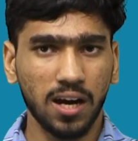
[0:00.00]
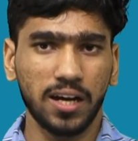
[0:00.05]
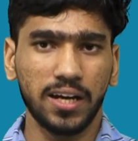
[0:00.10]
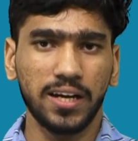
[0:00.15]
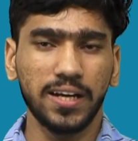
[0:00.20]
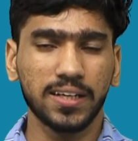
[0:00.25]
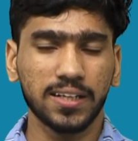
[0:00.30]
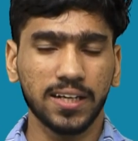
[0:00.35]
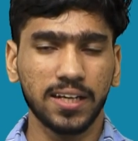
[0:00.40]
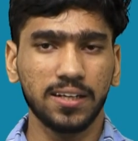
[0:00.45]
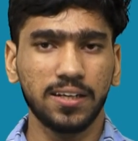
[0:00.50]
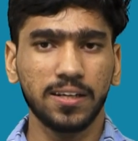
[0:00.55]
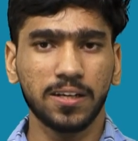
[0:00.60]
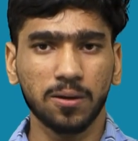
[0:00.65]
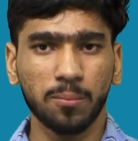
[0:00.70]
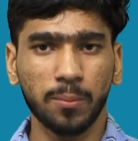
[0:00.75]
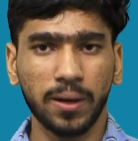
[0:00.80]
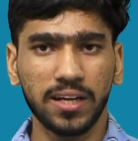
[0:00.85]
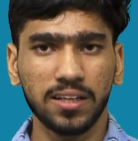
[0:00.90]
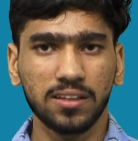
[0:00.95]
It can
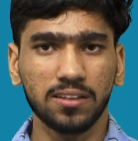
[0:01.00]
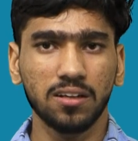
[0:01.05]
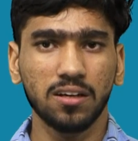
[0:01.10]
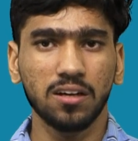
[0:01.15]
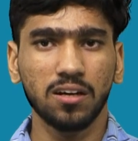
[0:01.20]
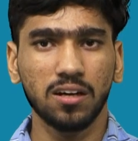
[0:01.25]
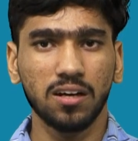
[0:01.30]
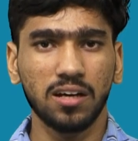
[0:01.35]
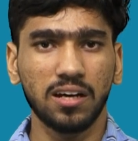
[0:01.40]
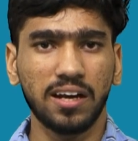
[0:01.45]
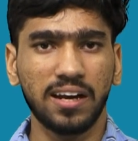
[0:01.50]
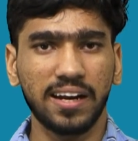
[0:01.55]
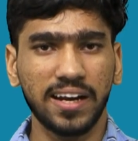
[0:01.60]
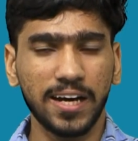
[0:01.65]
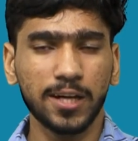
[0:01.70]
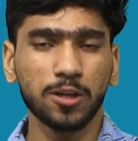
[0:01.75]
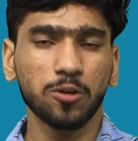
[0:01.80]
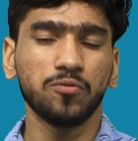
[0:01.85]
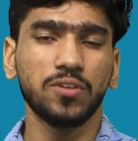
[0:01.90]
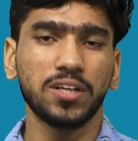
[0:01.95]
determine the
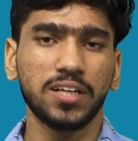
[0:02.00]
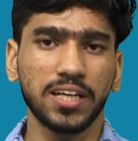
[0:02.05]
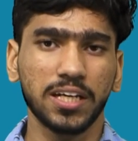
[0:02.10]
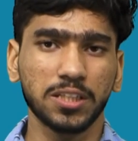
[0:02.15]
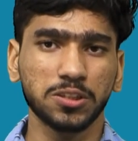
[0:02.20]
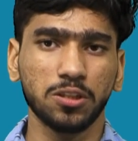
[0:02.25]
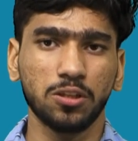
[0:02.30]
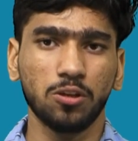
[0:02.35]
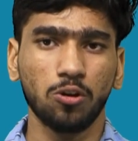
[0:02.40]
rate of the reaction.